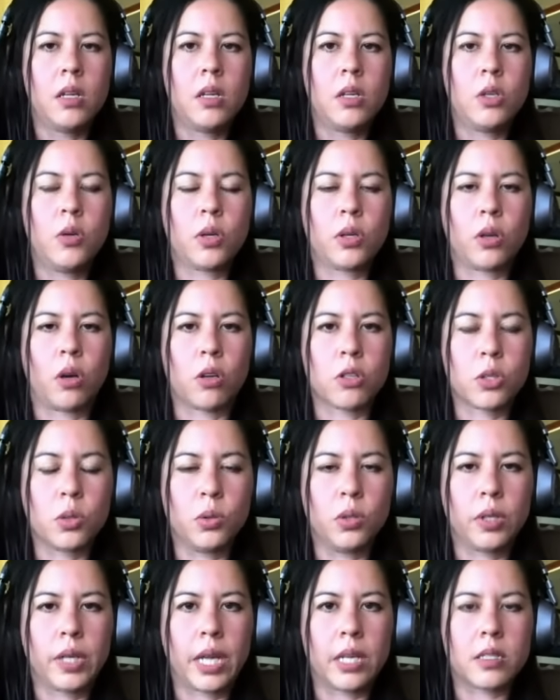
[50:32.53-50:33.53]
You can also
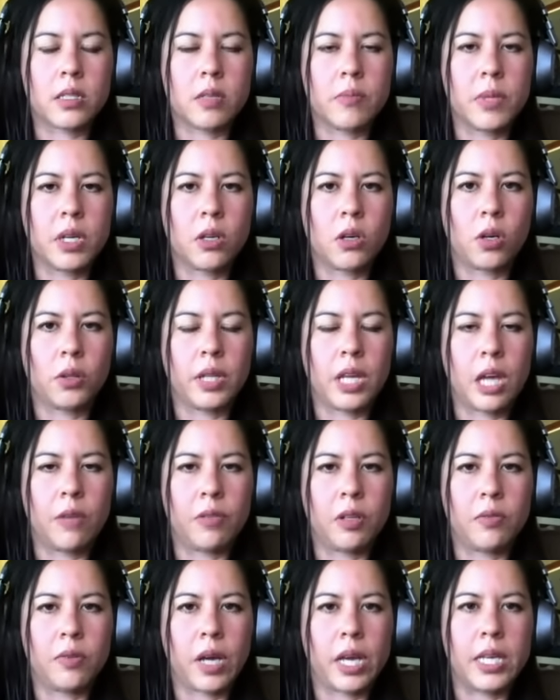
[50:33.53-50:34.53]
look at something called the
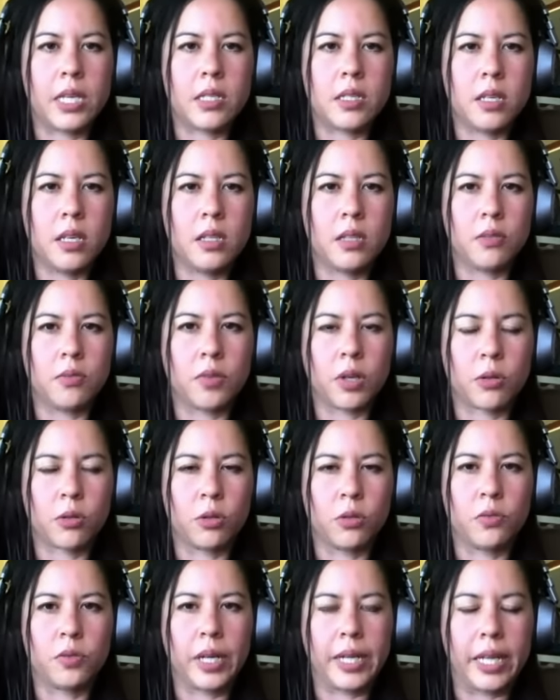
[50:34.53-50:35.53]
FFIEC, the
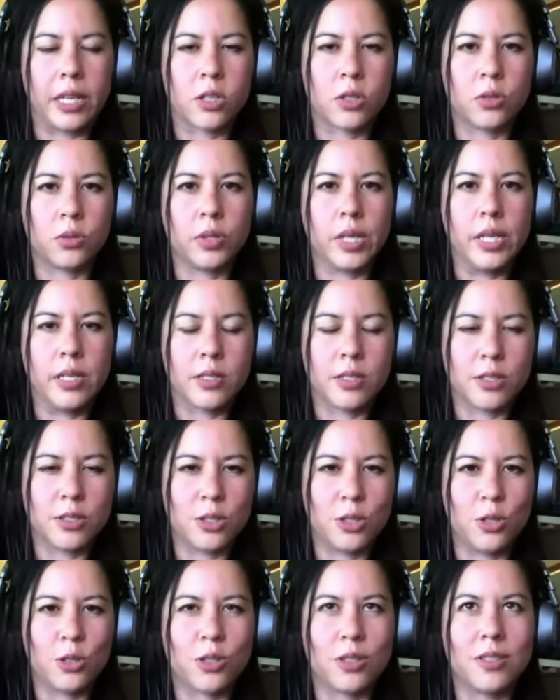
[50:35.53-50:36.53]
Federal Financial
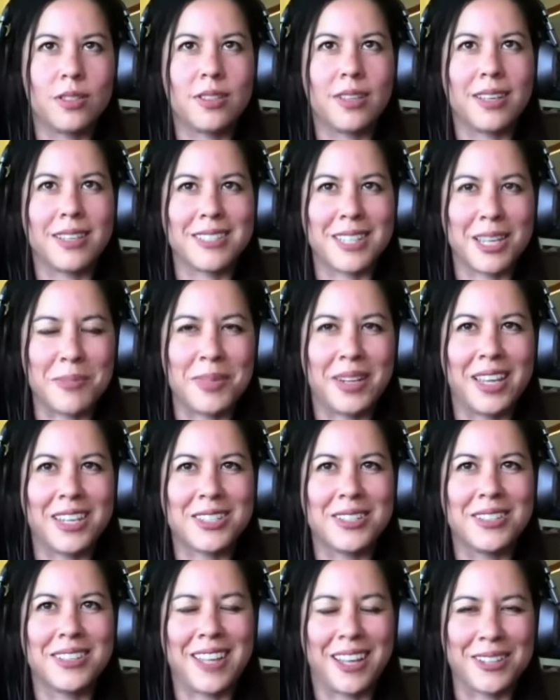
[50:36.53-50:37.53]
Institutions
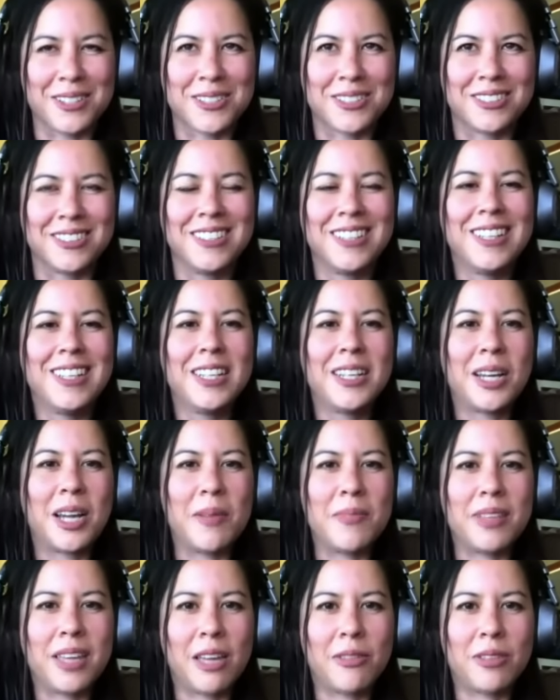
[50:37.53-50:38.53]
Examination Council,
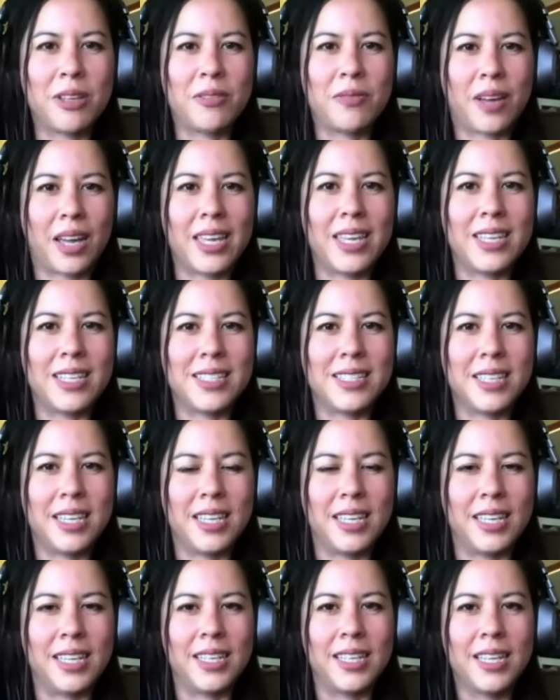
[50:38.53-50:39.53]
the
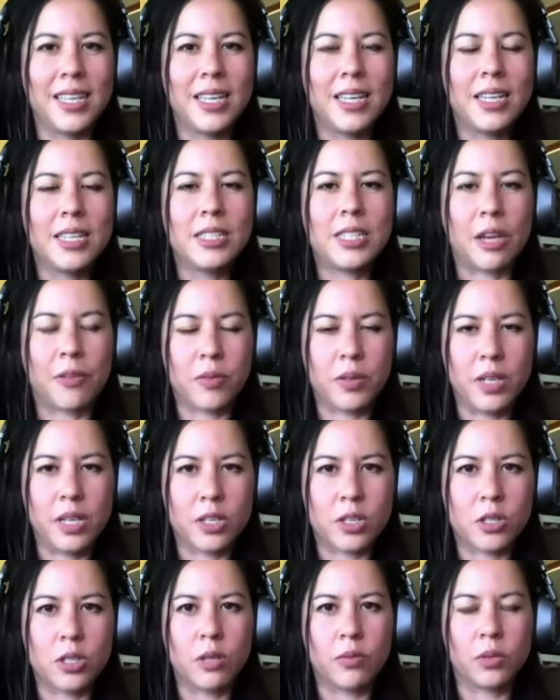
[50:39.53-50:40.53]
FFIEC
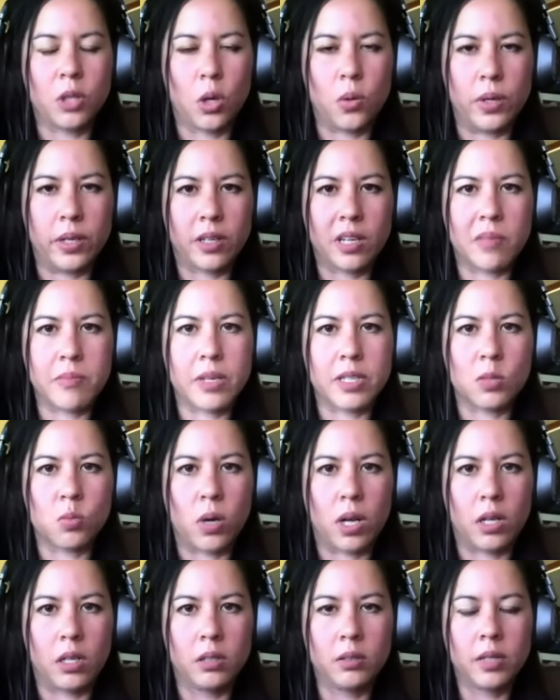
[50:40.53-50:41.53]
definition of low income as
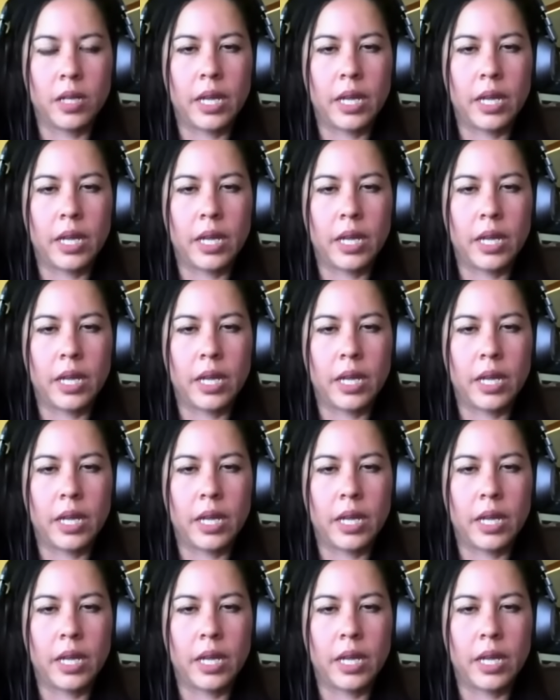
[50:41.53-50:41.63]
well.